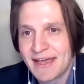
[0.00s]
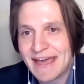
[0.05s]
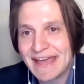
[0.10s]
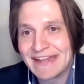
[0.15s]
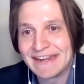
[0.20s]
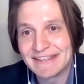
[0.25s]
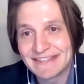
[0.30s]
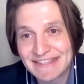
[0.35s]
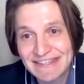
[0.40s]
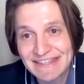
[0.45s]

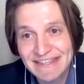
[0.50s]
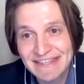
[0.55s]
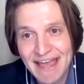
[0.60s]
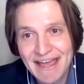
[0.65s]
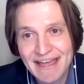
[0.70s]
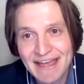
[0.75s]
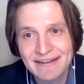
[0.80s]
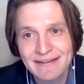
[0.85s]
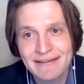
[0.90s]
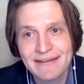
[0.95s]
And
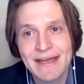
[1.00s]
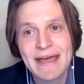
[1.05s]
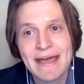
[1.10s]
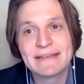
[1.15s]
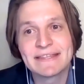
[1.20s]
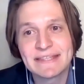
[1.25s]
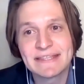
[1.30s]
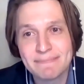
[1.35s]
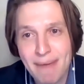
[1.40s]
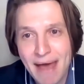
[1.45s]
instead,
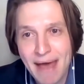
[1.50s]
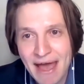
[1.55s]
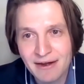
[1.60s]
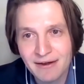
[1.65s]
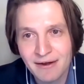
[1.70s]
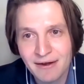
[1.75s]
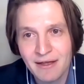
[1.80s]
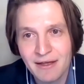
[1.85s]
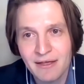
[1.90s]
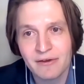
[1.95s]

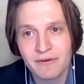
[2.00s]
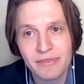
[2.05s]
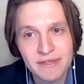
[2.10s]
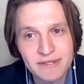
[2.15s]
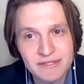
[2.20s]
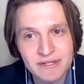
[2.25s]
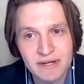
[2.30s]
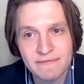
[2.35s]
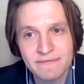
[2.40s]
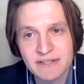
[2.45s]
SMCRA, or the
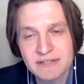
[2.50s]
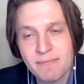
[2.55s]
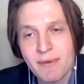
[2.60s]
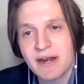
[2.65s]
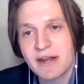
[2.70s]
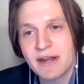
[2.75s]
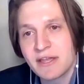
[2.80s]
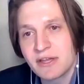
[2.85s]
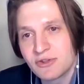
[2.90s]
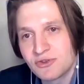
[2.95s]
Surface
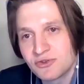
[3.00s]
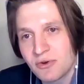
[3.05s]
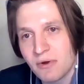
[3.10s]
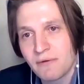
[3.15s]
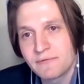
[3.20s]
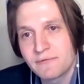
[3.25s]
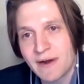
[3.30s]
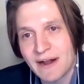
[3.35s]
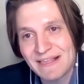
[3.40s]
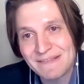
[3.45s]
Mining Control
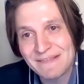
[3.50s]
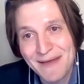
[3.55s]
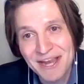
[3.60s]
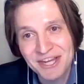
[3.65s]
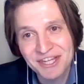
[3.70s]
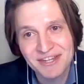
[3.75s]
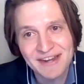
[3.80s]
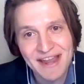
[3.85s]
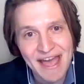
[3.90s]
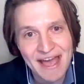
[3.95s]
and
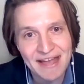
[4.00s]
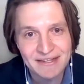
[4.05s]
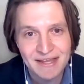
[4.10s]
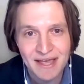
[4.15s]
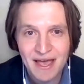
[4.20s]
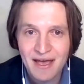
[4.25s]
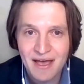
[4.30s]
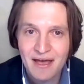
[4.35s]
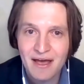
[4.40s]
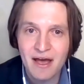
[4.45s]
Reclamation Act,
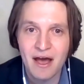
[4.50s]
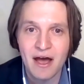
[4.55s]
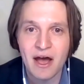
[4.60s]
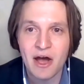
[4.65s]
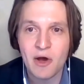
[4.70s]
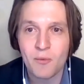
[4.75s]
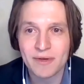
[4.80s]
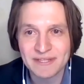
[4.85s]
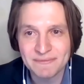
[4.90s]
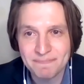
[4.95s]
uh,
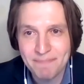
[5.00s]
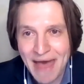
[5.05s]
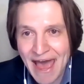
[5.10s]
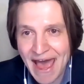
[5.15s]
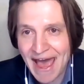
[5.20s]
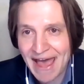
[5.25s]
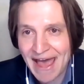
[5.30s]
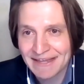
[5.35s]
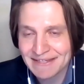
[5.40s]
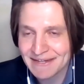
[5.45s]
was
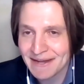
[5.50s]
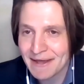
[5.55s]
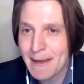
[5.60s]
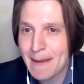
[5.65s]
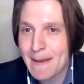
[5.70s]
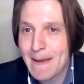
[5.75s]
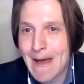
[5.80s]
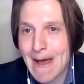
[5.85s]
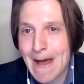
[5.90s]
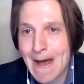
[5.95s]
passed,
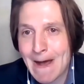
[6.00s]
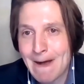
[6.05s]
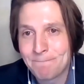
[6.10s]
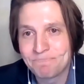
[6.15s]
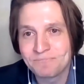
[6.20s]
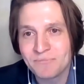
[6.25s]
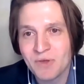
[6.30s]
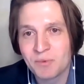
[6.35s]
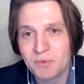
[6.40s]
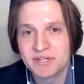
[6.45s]

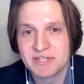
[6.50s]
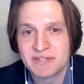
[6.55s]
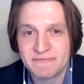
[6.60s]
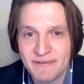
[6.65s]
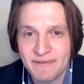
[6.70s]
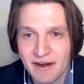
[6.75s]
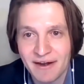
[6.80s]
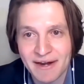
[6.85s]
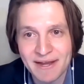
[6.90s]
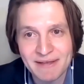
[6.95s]
um, which is a
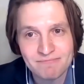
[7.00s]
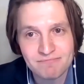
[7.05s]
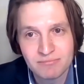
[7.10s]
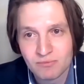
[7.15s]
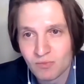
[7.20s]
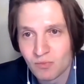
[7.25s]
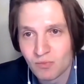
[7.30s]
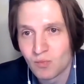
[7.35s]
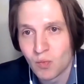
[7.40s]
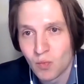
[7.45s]
very
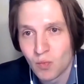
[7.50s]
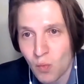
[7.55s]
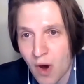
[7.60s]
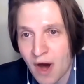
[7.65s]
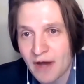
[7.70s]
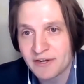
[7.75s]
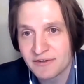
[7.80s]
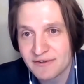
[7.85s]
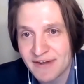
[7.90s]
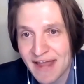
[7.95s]

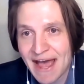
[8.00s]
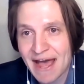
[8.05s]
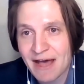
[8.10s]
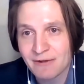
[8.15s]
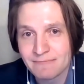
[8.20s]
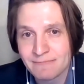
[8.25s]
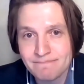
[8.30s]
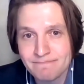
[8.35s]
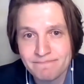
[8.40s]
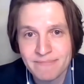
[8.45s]
watered
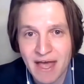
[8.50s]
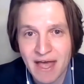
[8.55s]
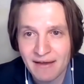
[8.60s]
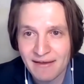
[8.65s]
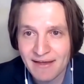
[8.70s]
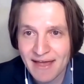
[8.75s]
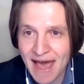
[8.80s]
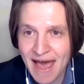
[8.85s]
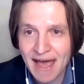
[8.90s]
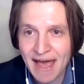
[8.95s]
down uh,
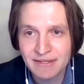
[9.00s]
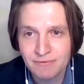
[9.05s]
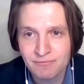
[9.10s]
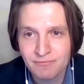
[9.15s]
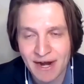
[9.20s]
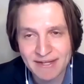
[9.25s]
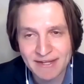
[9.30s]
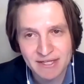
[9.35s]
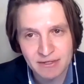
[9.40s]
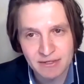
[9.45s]
act,
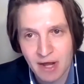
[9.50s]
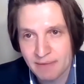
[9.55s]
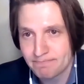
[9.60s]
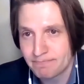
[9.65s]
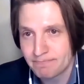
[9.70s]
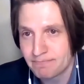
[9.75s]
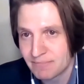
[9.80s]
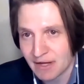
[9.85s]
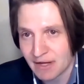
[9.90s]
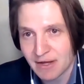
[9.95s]
right? Did not,
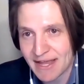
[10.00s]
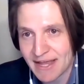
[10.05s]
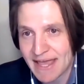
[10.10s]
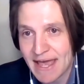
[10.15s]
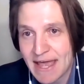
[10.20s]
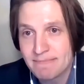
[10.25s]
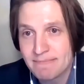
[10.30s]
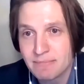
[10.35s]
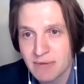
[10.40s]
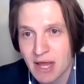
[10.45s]
uh,
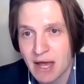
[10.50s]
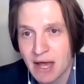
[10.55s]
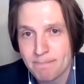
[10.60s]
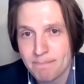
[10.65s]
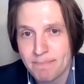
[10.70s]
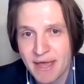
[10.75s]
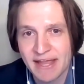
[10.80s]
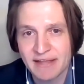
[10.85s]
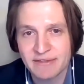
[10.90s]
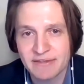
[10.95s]
again, uh,
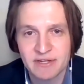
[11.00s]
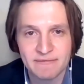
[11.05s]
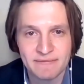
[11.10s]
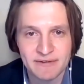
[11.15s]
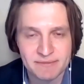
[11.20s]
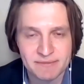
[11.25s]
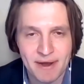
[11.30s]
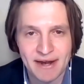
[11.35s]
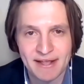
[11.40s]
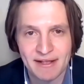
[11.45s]
ban
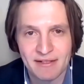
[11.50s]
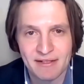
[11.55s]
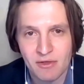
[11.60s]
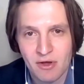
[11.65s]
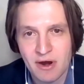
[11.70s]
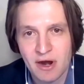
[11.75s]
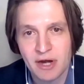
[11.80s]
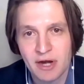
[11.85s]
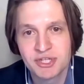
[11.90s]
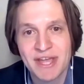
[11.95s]
surface mining at
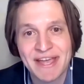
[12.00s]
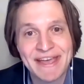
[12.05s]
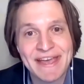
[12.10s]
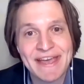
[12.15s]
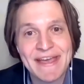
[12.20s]
large.